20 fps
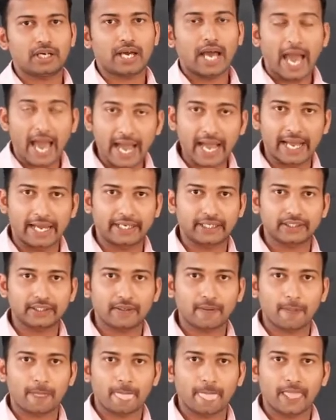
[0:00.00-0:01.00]
And
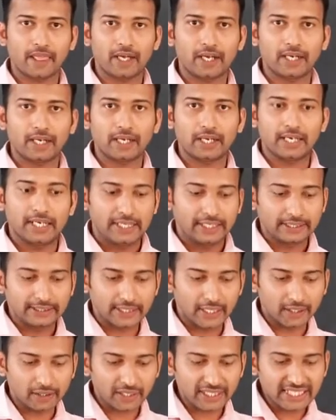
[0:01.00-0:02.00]

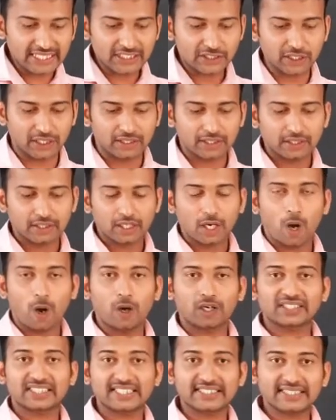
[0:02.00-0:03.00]
the region
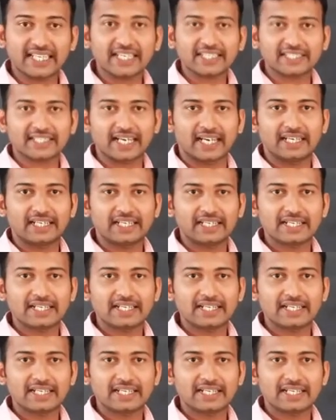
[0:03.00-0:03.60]
or the circle